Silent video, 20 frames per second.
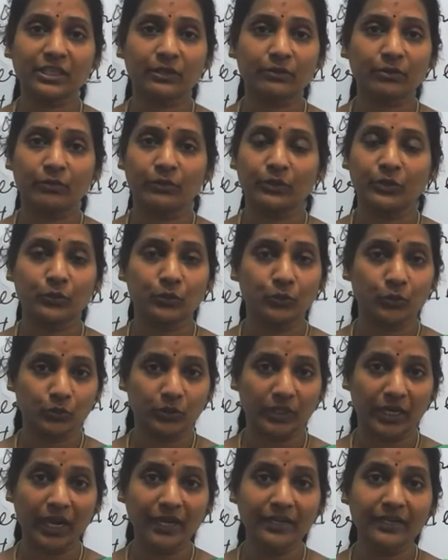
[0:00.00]
however you know
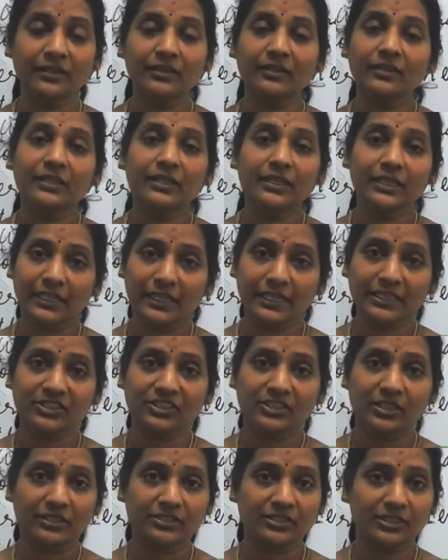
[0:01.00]
that, English
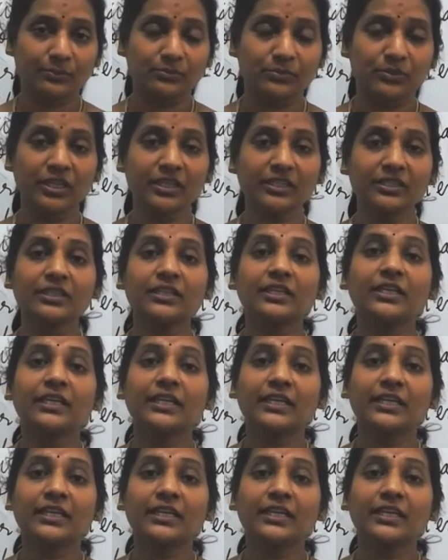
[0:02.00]
subject.